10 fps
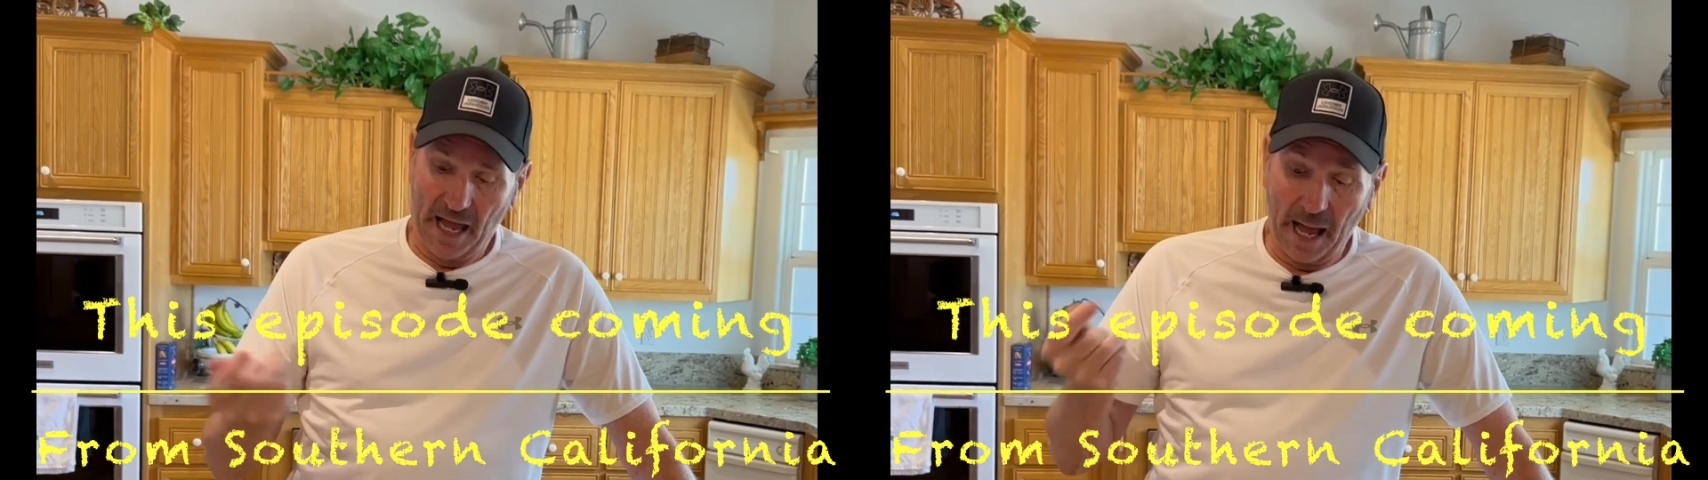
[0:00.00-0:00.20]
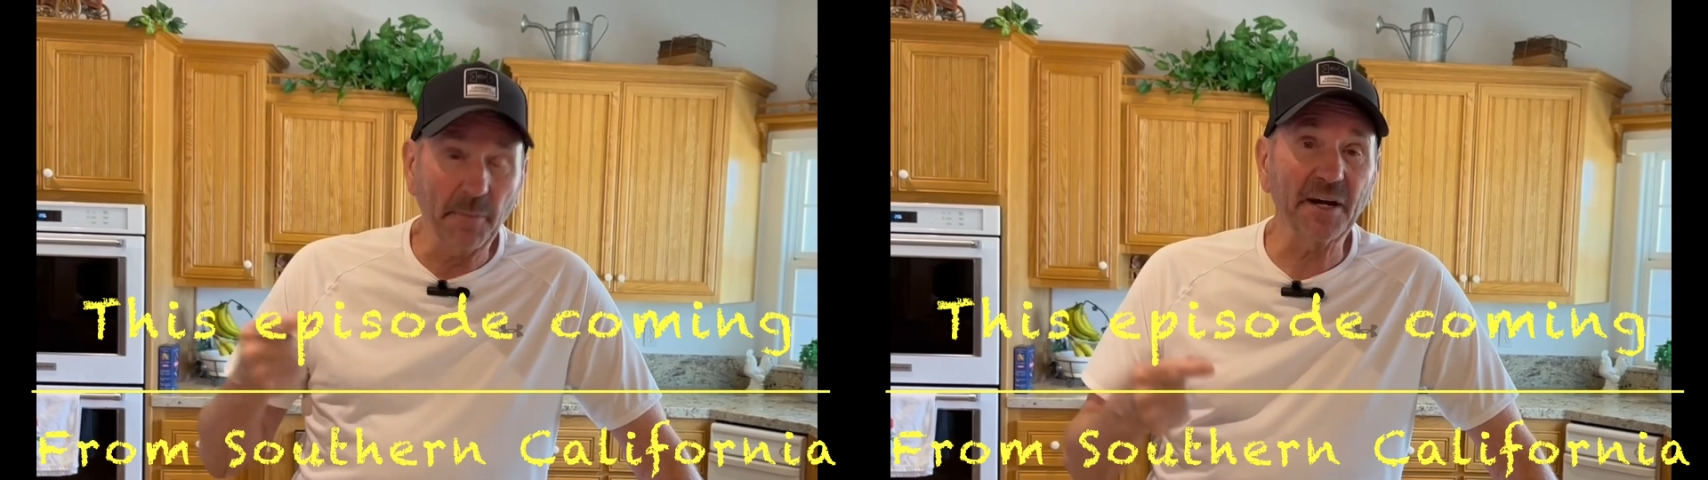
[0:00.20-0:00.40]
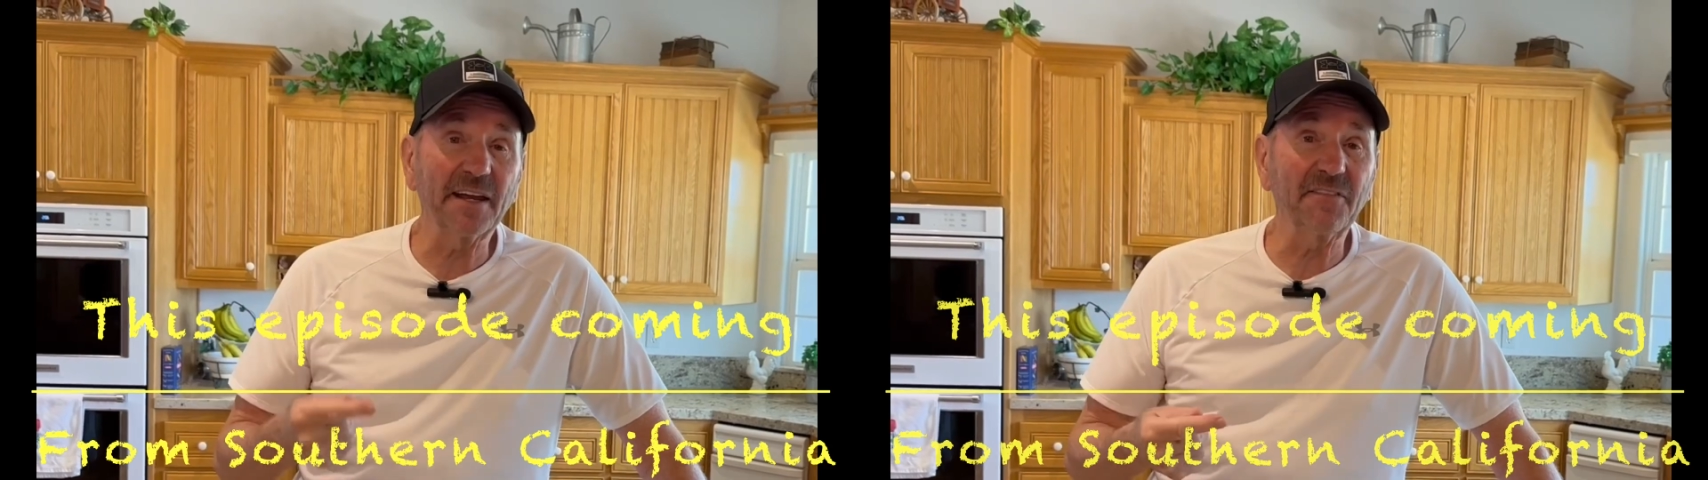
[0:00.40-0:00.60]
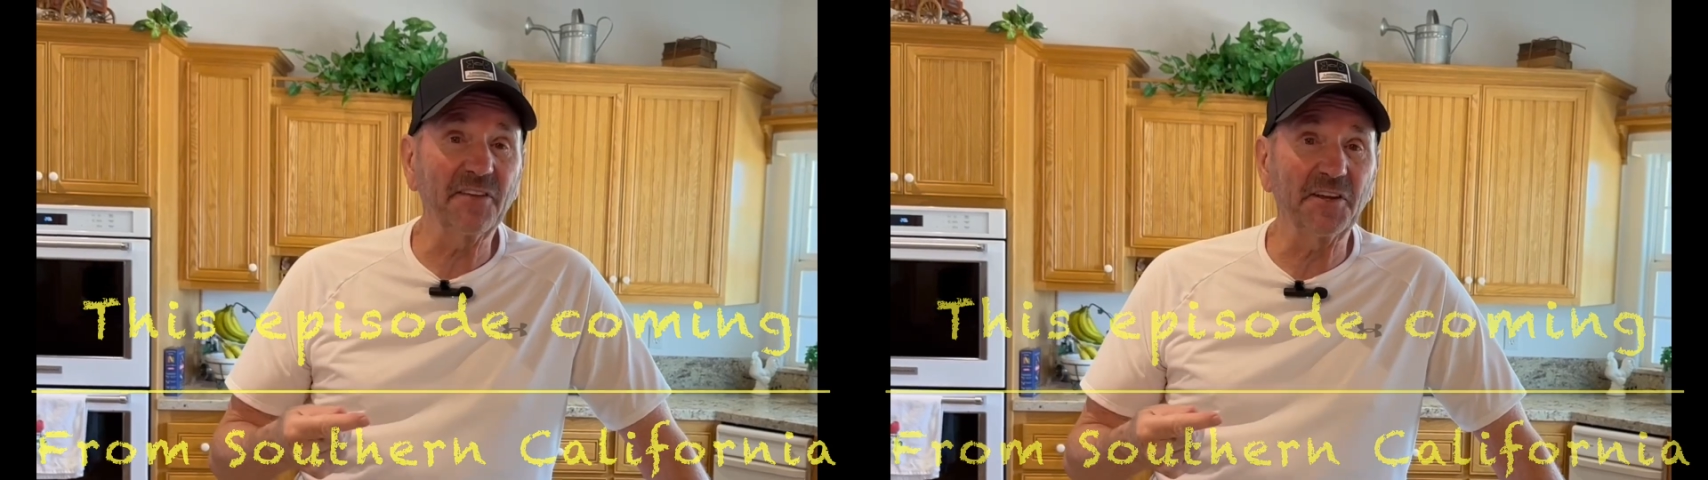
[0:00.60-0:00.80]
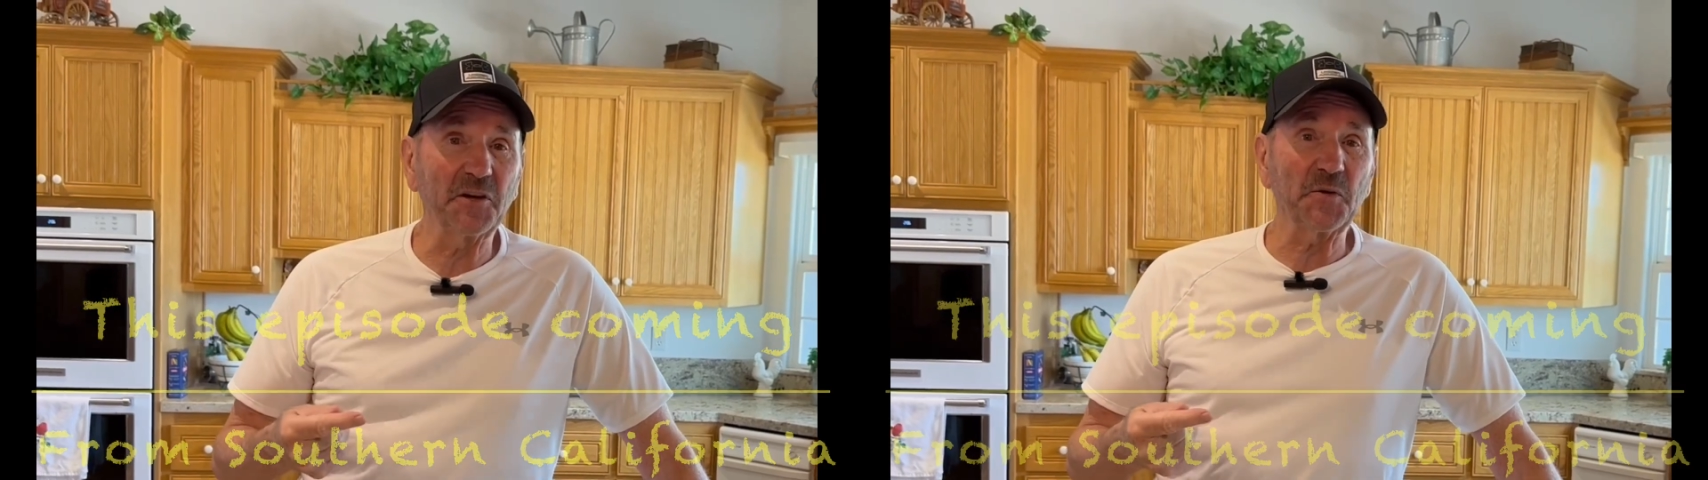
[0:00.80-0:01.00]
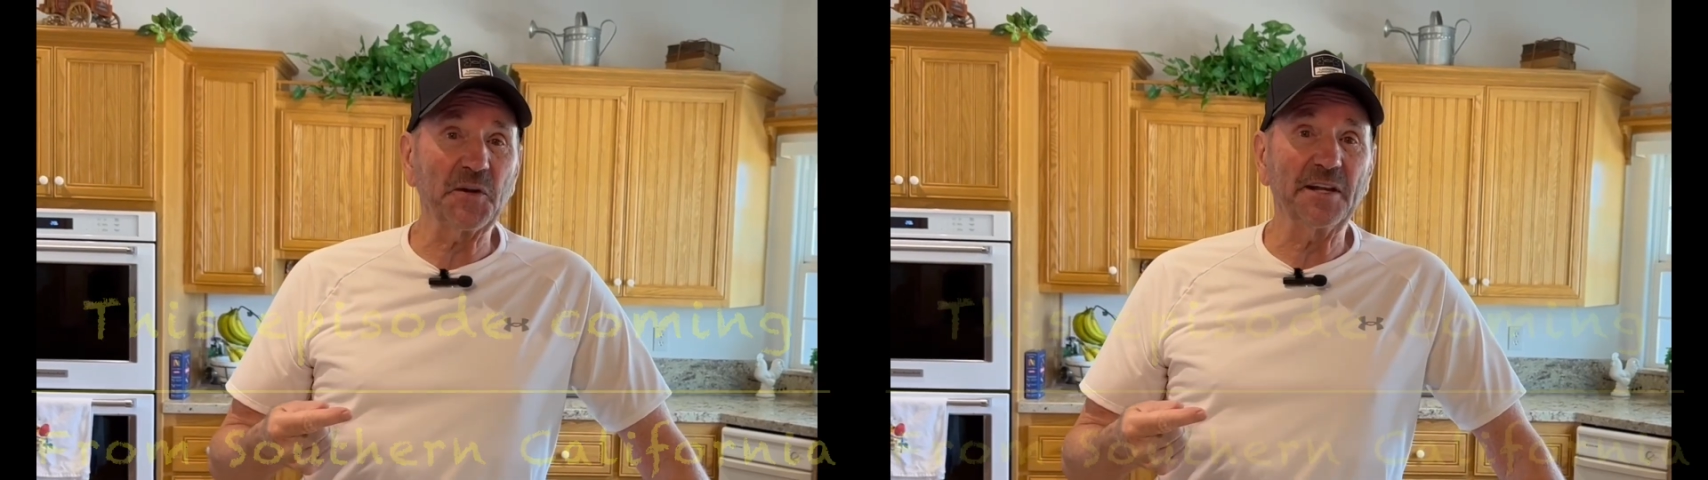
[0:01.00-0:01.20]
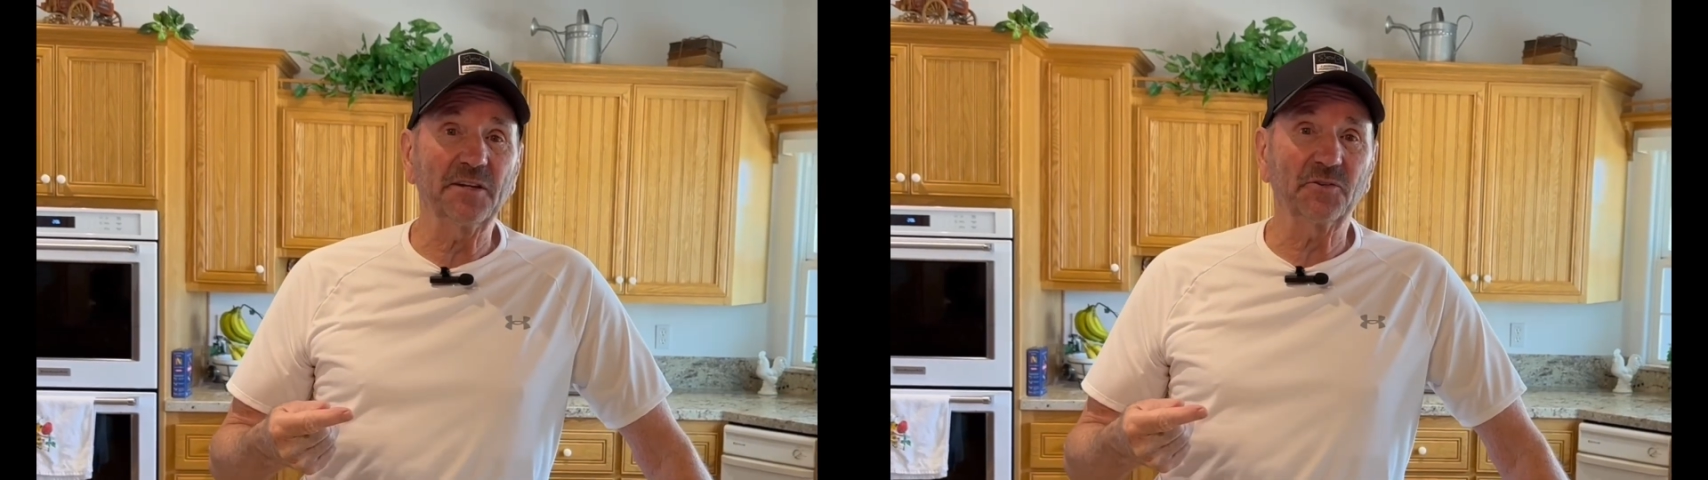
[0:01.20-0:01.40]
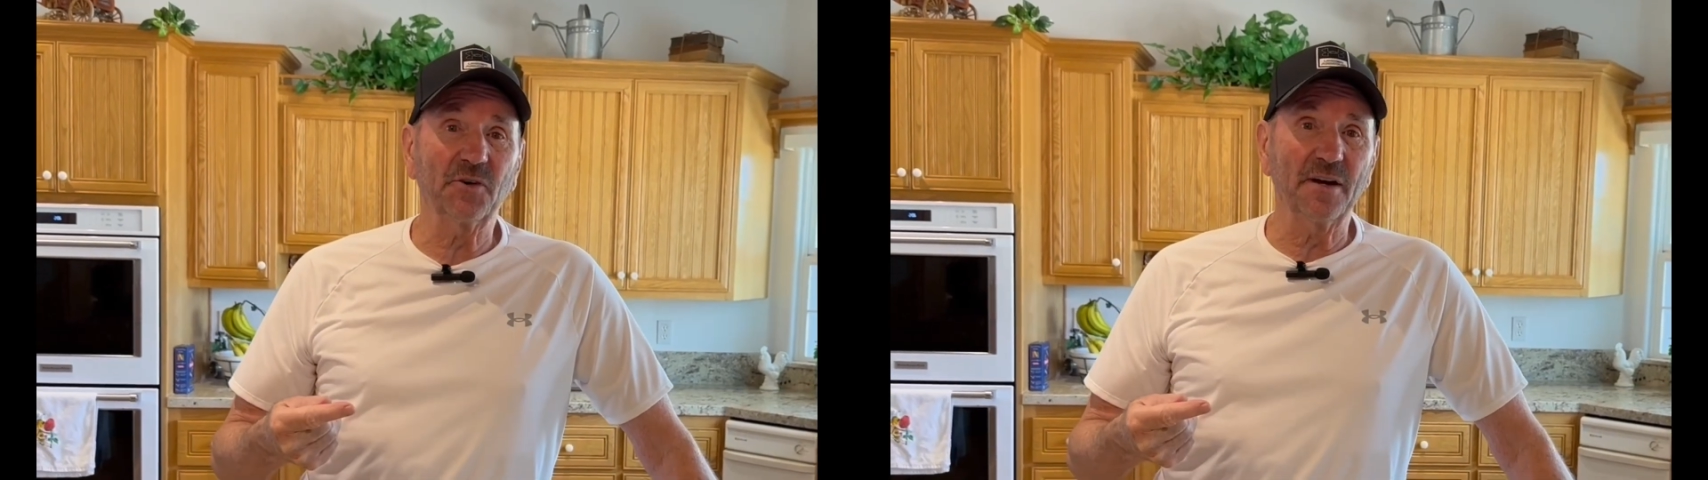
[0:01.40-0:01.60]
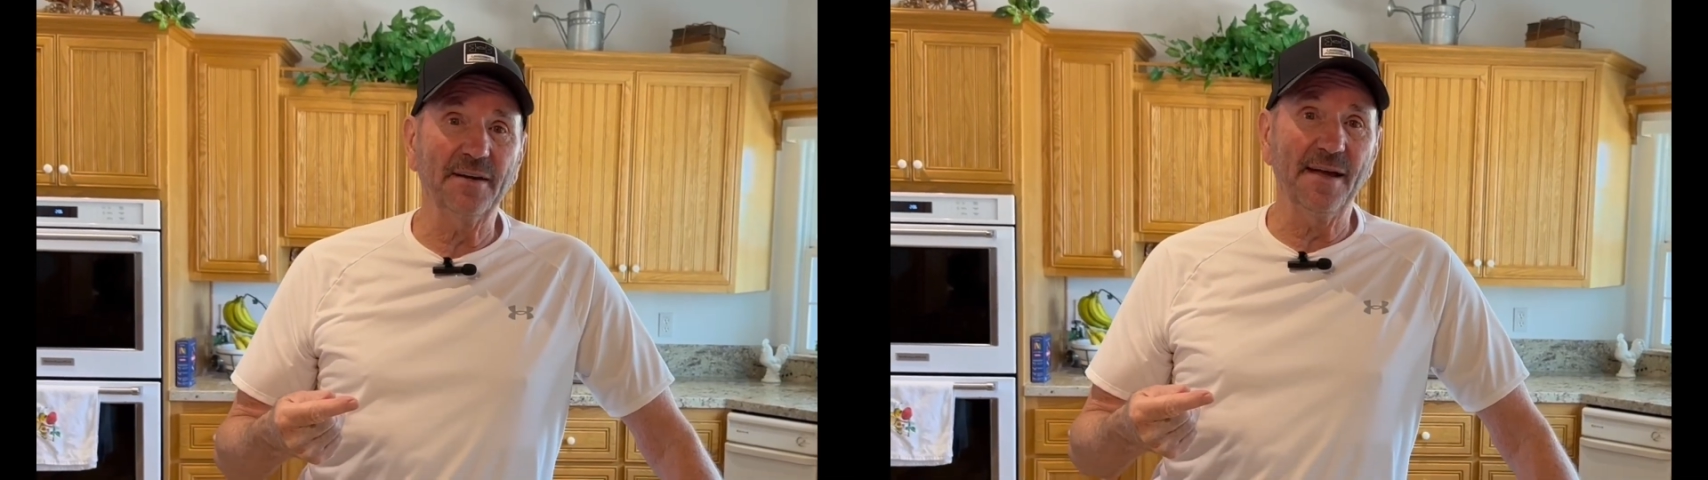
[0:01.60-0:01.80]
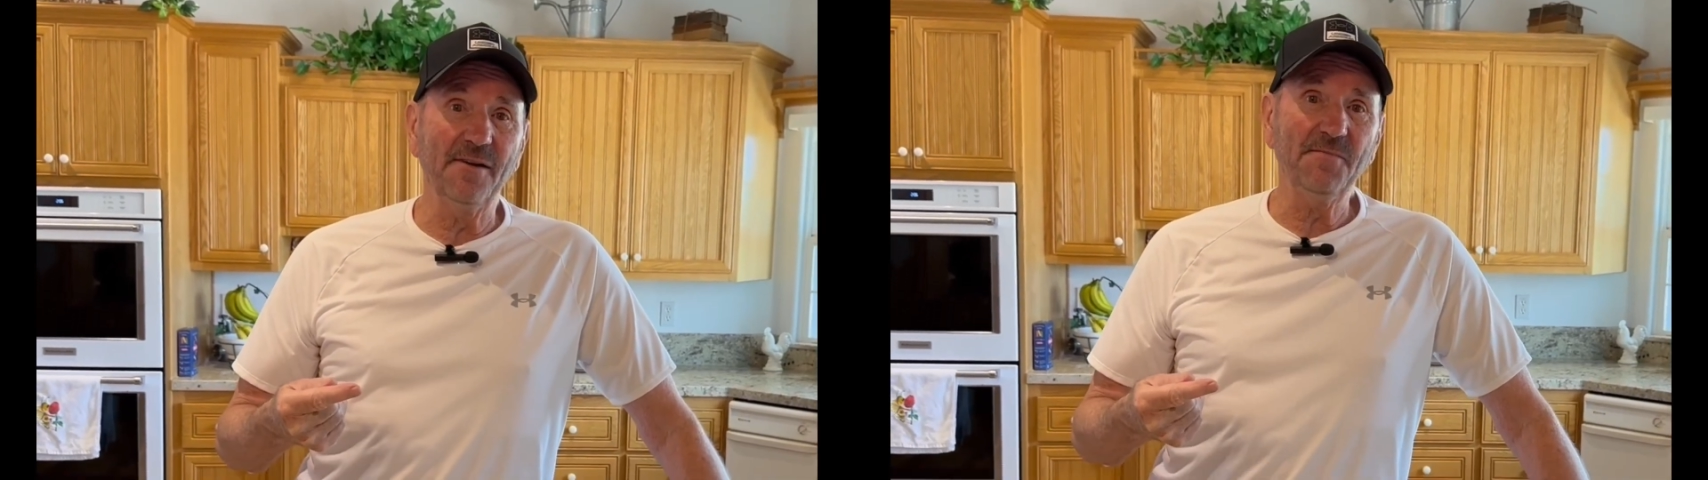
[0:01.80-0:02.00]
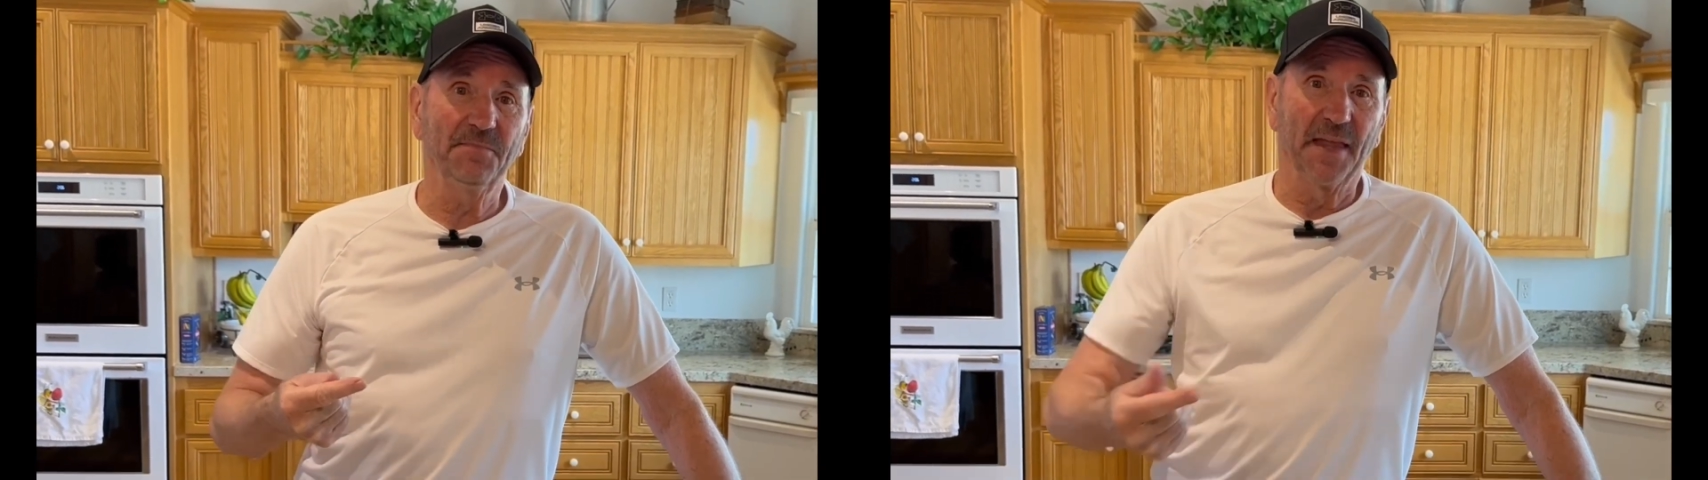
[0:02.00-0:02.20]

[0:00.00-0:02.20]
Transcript: I'm going to give you the ingredients right now.